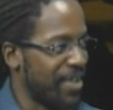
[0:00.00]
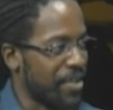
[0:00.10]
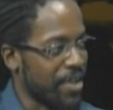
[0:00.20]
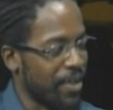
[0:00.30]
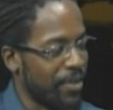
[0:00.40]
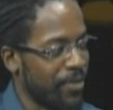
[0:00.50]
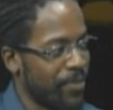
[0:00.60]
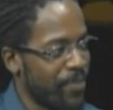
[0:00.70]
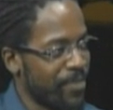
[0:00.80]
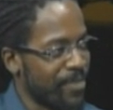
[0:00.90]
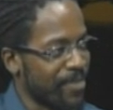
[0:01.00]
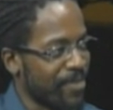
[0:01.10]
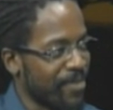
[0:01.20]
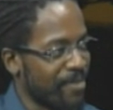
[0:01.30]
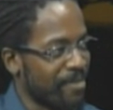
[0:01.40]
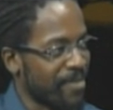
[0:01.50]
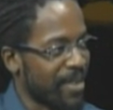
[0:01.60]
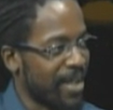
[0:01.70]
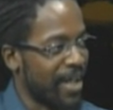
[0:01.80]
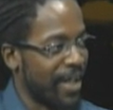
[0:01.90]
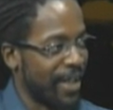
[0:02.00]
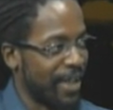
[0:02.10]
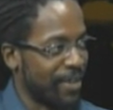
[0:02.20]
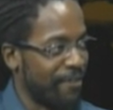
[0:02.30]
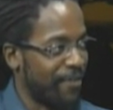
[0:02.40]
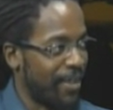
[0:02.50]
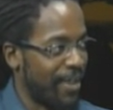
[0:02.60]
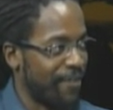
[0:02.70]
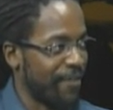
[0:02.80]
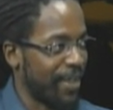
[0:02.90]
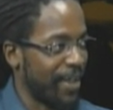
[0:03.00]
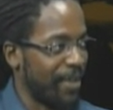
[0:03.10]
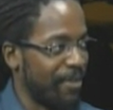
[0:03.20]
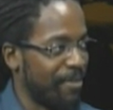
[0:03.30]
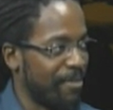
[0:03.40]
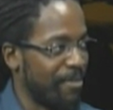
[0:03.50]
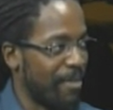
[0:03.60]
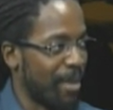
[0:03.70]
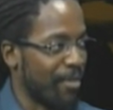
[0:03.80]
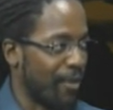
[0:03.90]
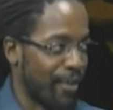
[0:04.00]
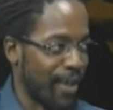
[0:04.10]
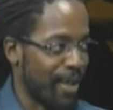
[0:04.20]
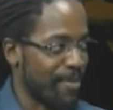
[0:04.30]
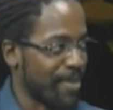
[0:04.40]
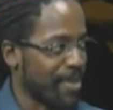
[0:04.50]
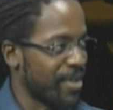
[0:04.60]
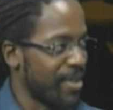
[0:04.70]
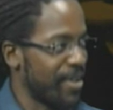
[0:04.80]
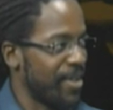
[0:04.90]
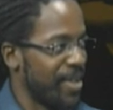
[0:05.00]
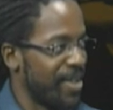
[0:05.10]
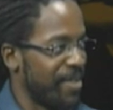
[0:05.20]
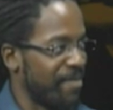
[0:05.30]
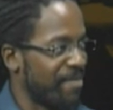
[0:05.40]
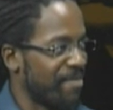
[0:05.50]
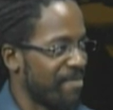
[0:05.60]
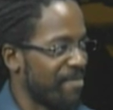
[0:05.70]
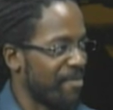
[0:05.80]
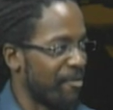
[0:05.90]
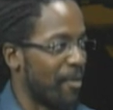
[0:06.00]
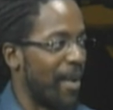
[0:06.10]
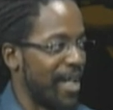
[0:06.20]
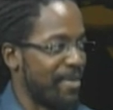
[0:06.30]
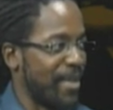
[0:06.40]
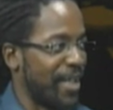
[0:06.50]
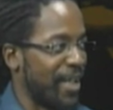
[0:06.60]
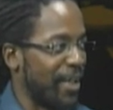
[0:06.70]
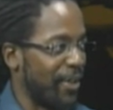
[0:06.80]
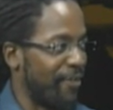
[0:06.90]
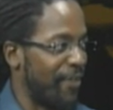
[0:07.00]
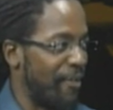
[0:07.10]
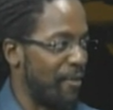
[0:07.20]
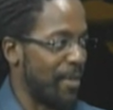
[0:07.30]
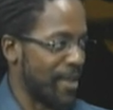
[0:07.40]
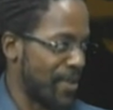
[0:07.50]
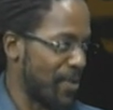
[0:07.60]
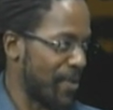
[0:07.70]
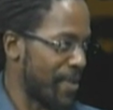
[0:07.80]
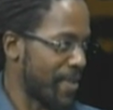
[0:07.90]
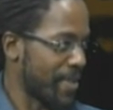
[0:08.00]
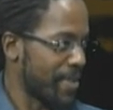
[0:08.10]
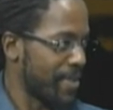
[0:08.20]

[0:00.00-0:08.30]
So cutting out the fluff in my programs reminds me to cut out the fluff in my stories.